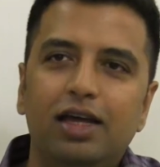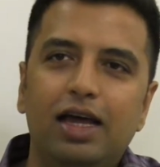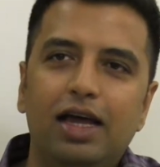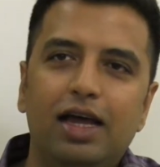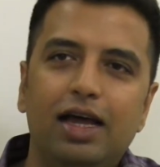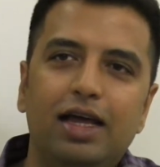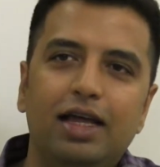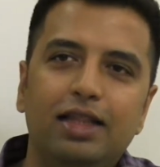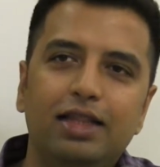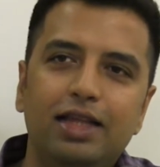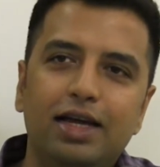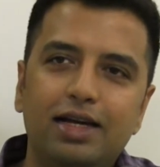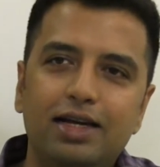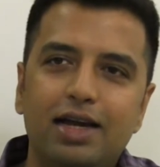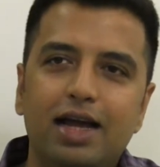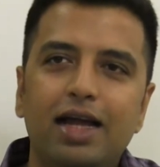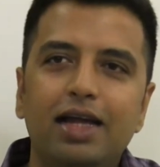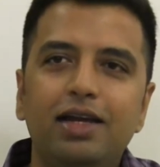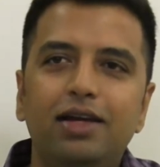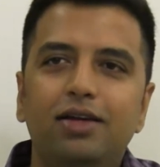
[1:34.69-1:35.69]
and that
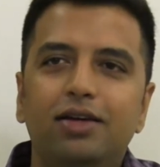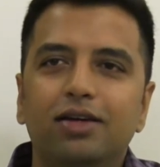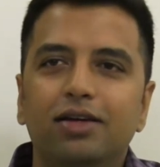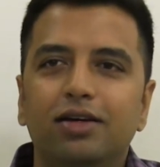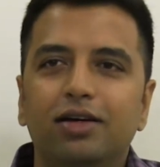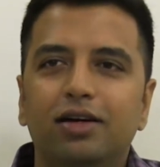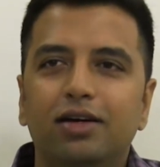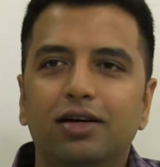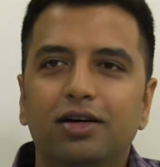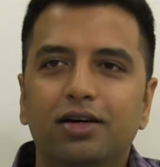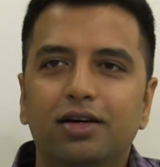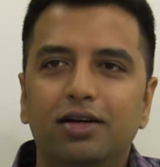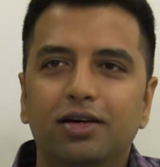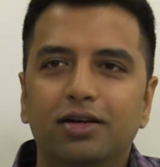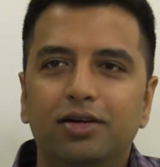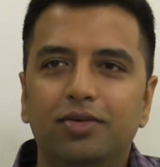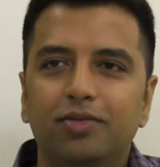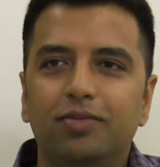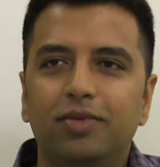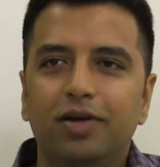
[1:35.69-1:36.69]
night
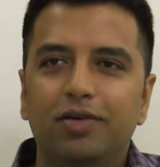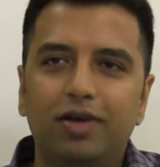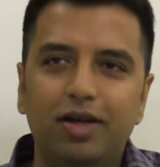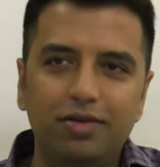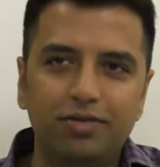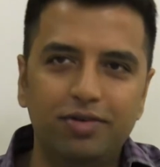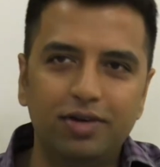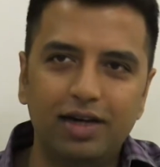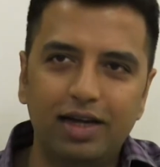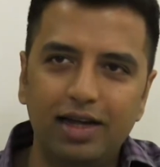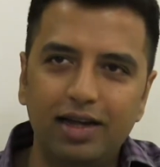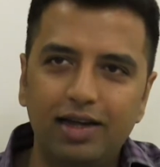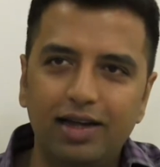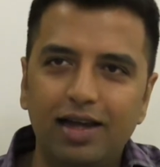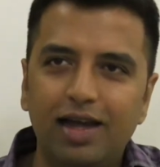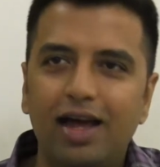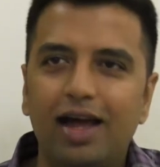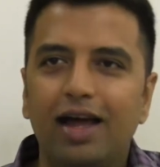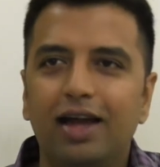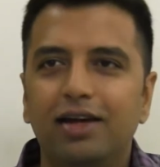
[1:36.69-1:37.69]
my wife and
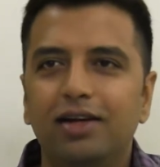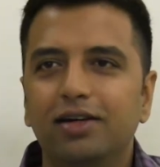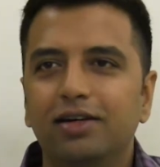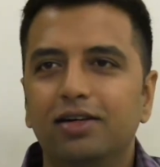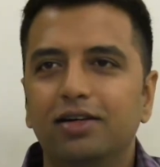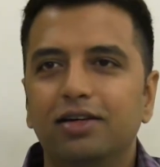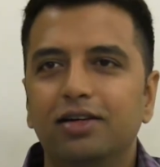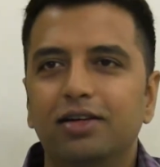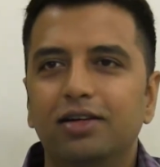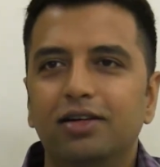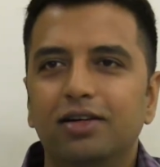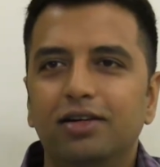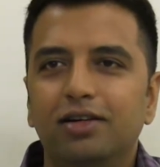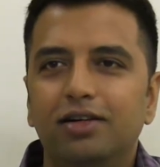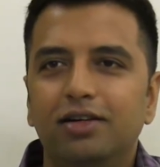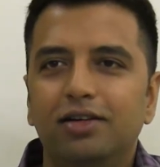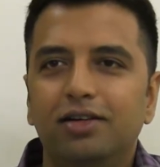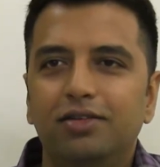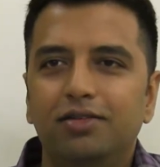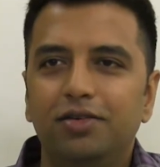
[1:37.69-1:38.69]
I
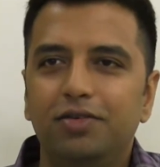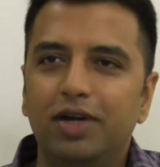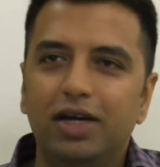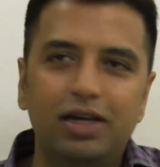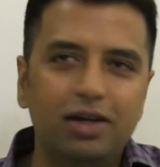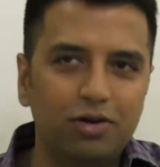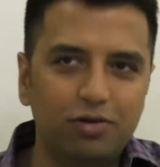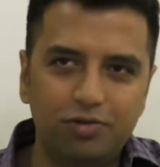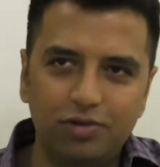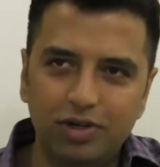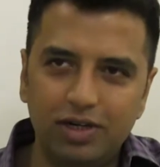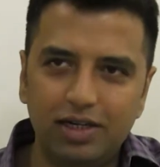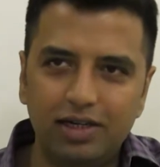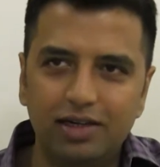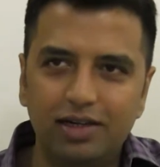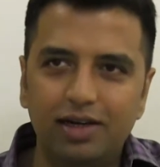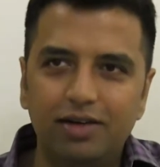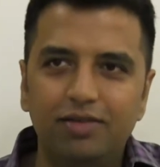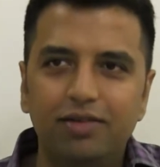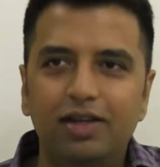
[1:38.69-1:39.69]
we went out for
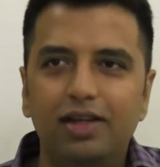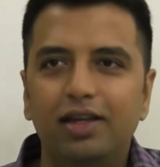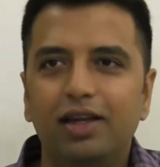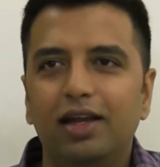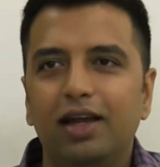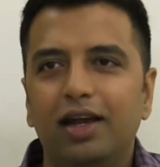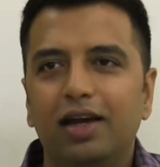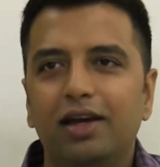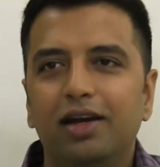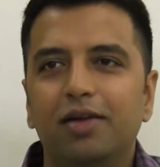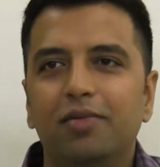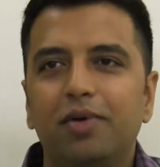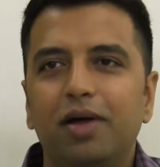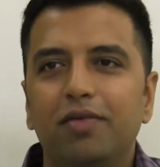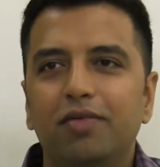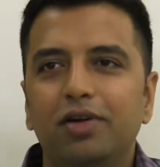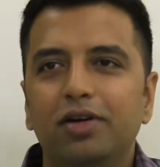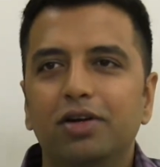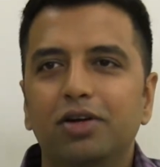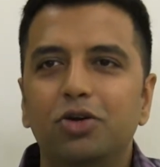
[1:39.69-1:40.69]
dinner, and we ended up
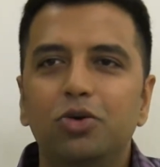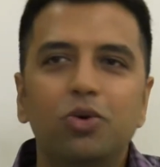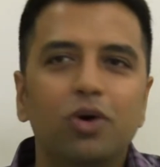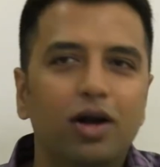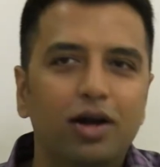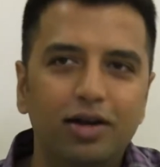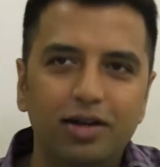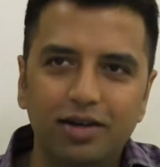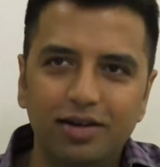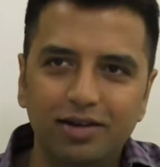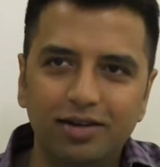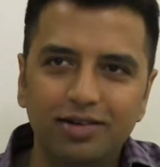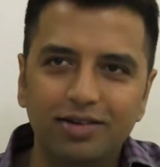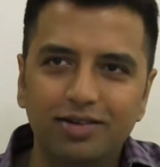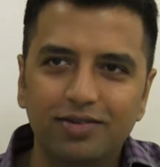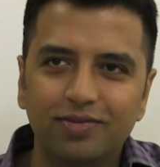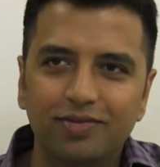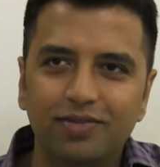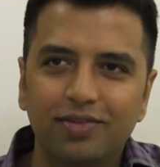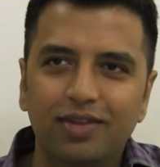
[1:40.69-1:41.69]
having a 2-hour dinner,
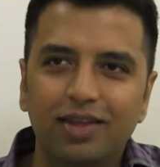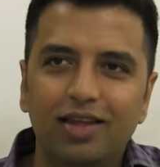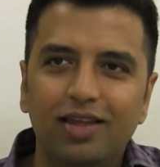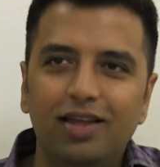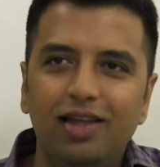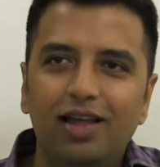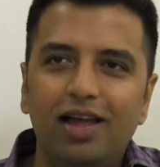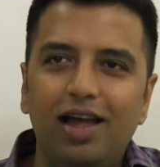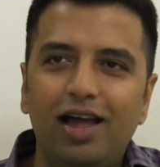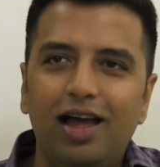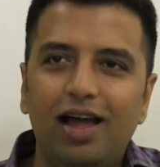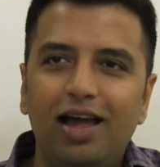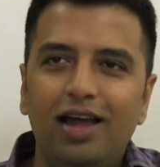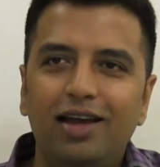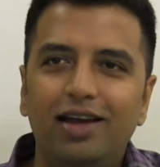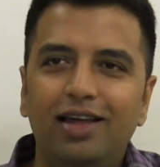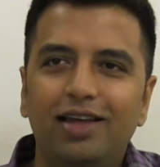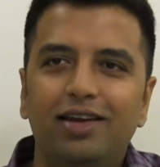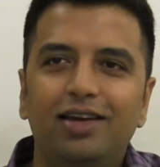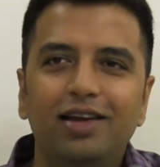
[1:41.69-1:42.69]

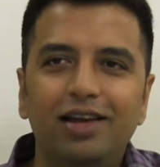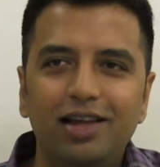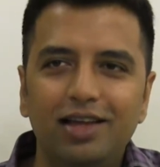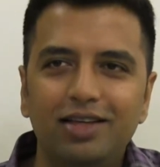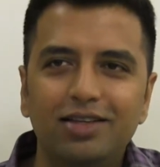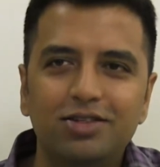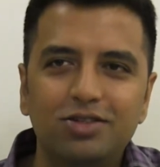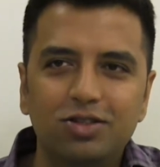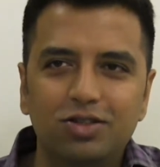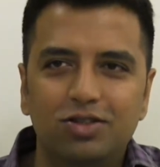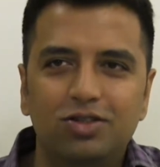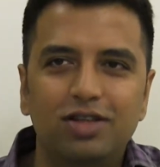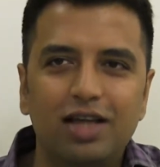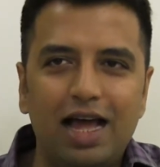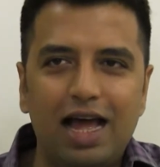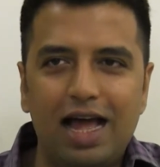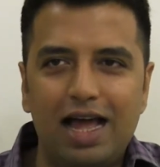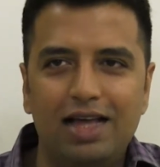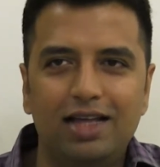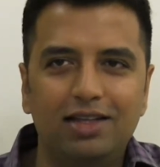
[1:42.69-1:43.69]
and I realized
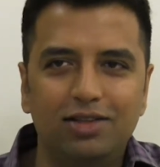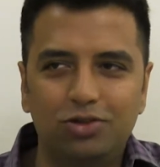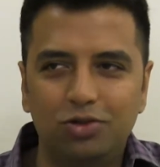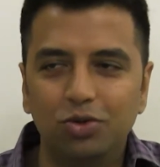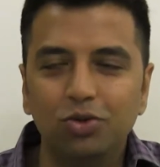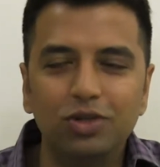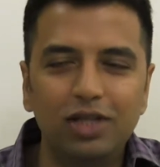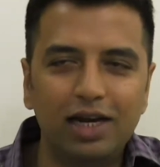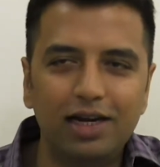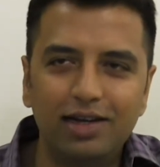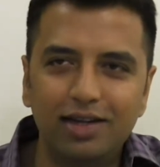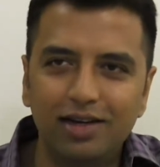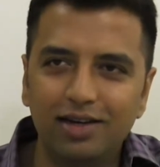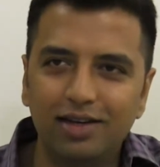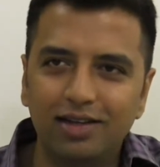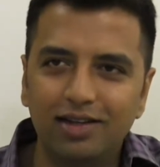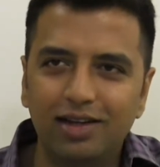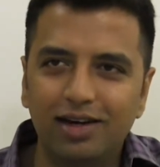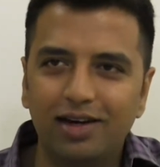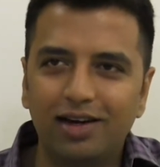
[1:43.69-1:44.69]
through that
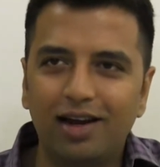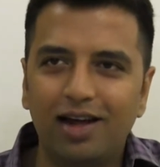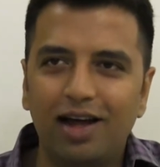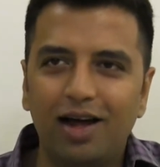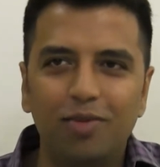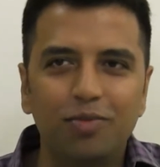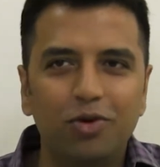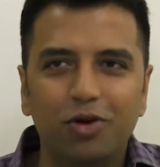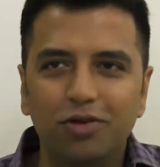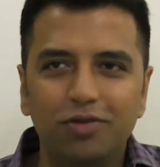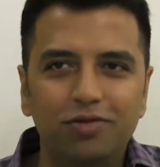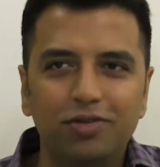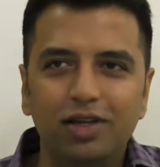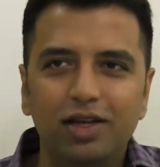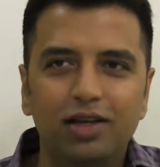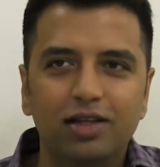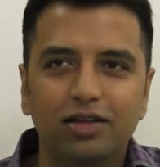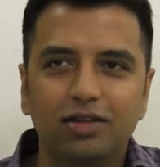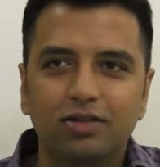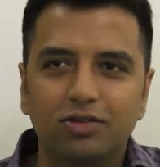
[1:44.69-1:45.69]
dinner that I'm not
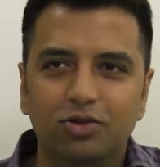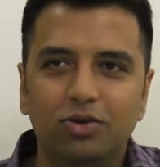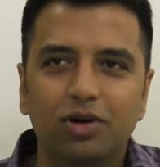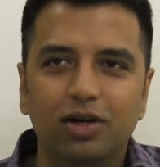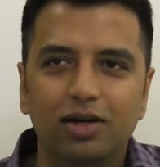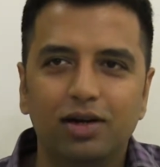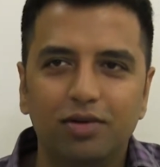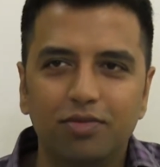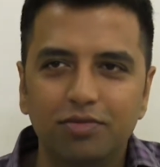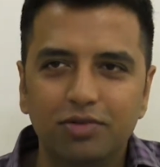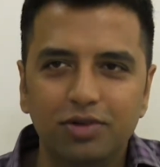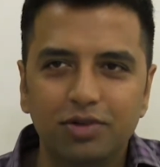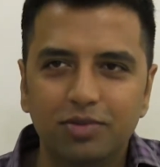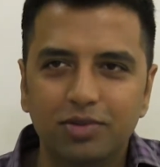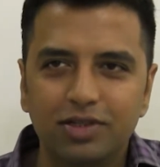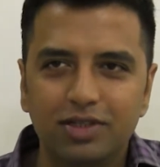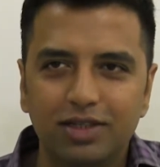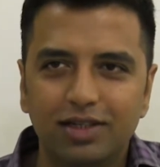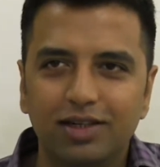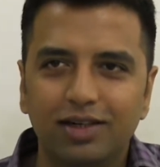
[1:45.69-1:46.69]
feeling so
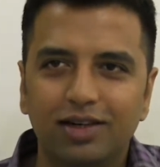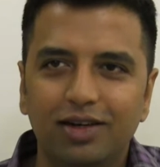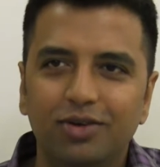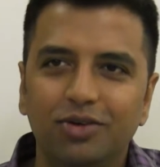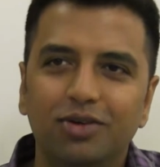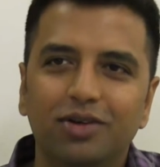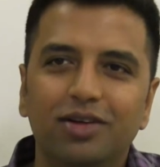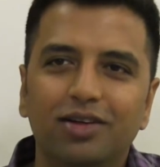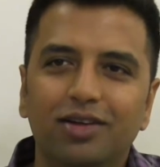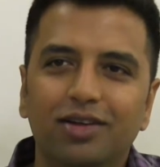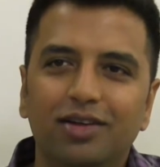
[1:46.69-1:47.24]
uncomfortable sitting down.